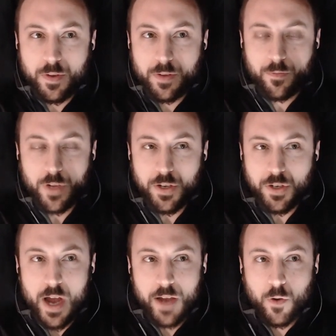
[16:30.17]
the
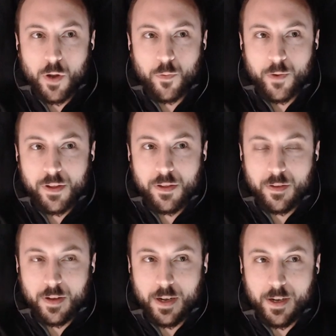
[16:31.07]
religion I grew up
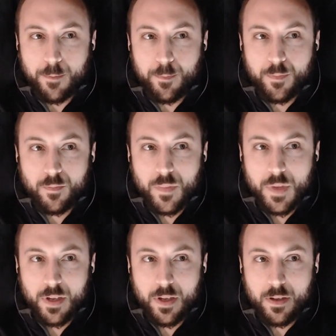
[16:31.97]
with,
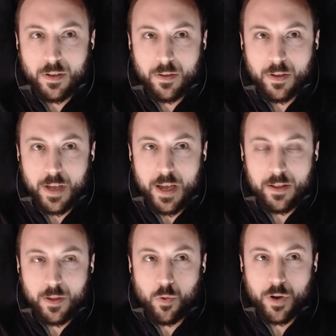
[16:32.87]

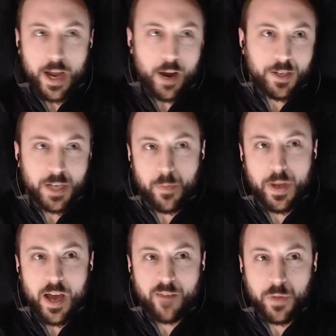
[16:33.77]
the word heretic
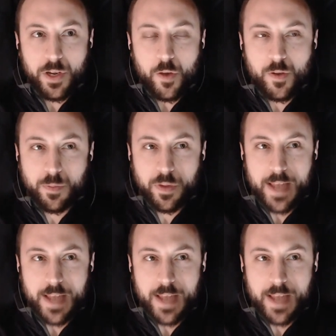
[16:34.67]
may not have been used,